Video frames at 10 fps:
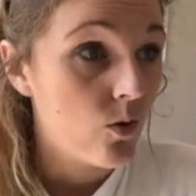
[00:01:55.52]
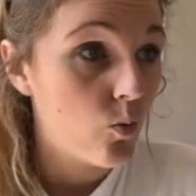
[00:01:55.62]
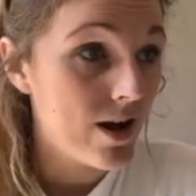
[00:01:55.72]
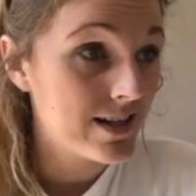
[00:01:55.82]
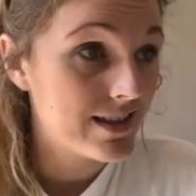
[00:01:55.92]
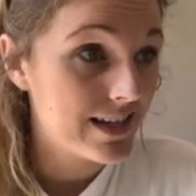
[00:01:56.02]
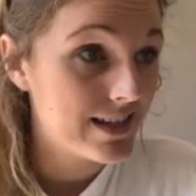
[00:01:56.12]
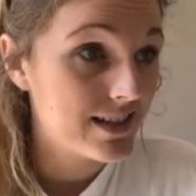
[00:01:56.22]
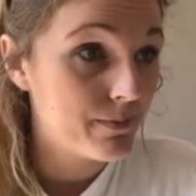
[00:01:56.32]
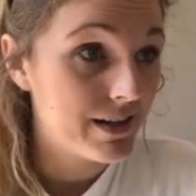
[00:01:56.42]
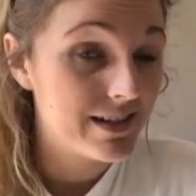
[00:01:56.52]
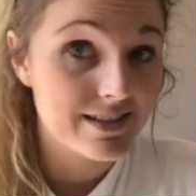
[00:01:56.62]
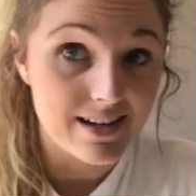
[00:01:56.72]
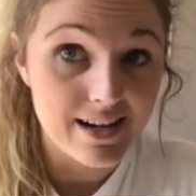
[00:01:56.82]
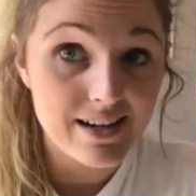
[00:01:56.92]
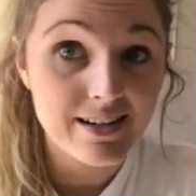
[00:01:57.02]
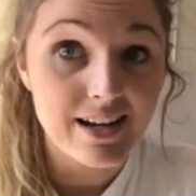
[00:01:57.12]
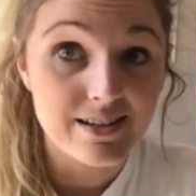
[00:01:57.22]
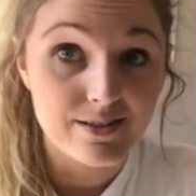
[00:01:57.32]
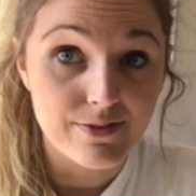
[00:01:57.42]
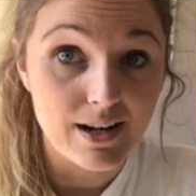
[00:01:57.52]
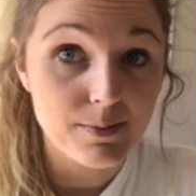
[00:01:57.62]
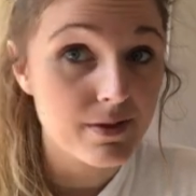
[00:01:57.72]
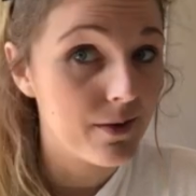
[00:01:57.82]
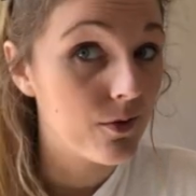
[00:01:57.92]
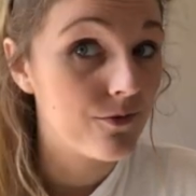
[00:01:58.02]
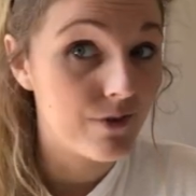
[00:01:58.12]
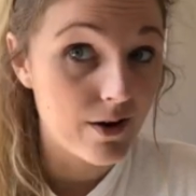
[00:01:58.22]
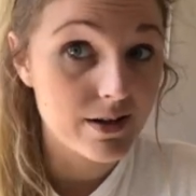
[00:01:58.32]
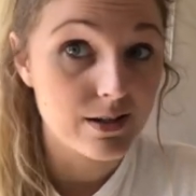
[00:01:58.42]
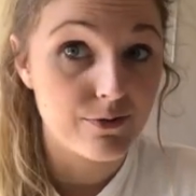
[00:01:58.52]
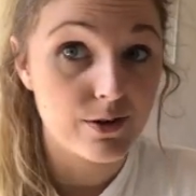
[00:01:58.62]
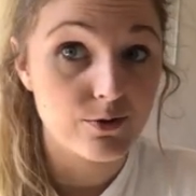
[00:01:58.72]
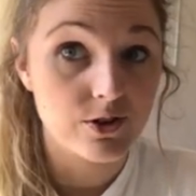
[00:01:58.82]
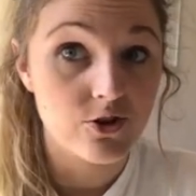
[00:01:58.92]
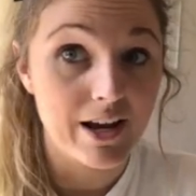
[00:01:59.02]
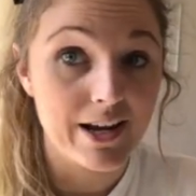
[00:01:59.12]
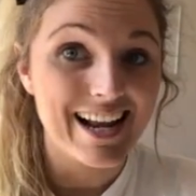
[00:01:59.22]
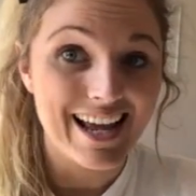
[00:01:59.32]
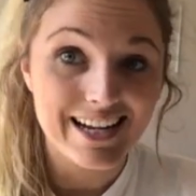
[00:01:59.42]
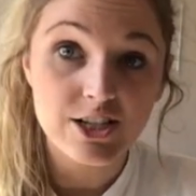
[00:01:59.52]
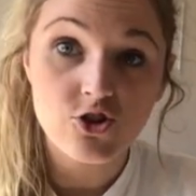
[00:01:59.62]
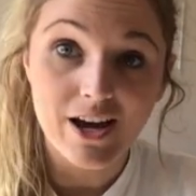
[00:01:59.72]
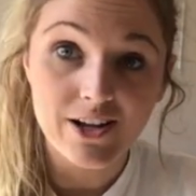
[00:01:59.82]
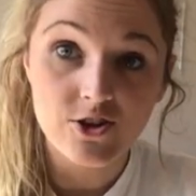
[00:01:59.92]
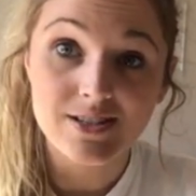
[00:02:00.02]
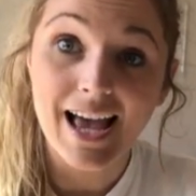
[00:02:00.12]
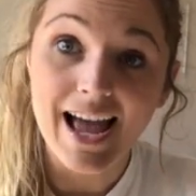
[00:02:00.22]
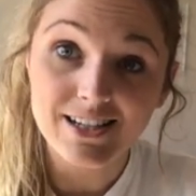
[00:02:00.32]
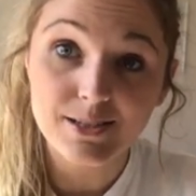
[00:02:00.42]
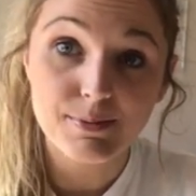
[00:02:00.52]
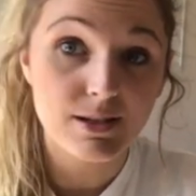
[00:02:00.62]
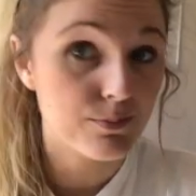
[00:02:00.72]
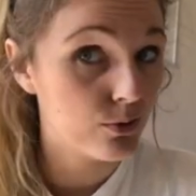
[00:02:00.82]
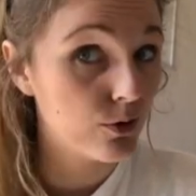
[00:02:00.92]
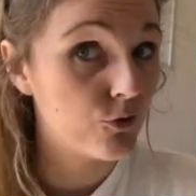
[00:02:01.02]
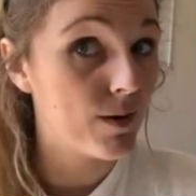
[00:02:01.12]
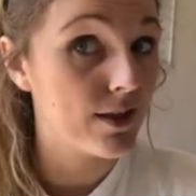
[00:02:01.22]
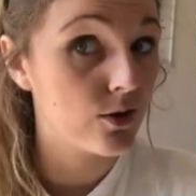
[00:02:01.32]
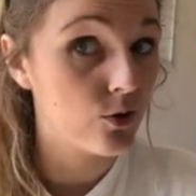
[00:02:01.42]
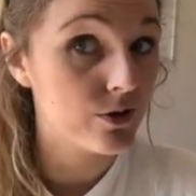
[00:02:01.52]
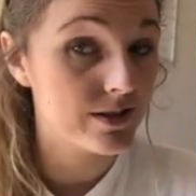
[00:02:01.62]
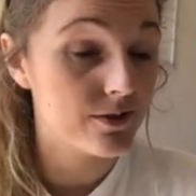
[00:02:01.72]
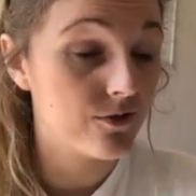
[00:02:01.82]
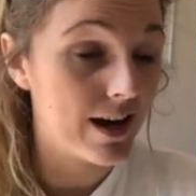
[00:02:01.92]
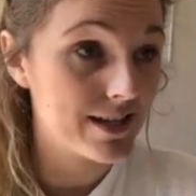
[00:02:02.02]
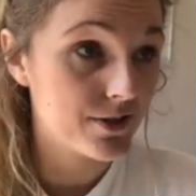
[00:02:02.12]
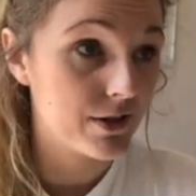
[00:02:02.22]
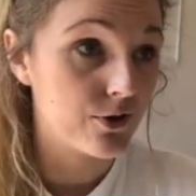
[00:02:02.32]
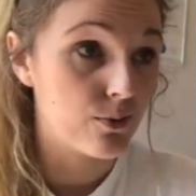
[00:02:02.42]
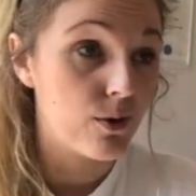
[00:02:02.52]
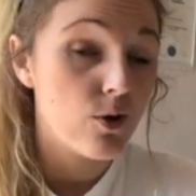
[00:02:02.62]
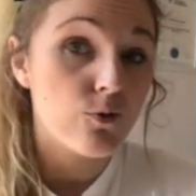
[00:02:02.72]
Once these had been designed and developed, they were very difficult to change, and any changes had to be approved by the course advisory group